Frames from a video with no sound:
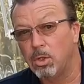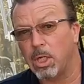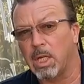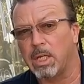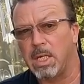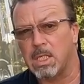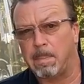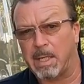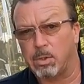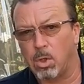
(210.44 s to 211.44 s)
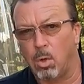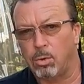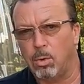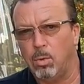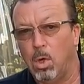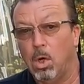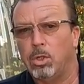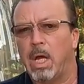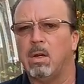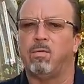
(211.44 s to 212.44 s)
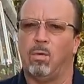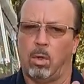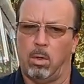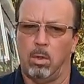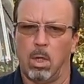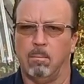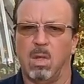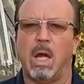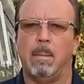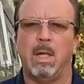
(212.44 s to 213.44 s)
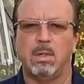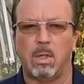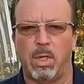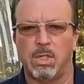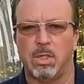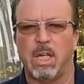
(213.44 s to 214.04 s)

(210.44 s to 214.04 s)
they let the inspector go through, then for liability reason,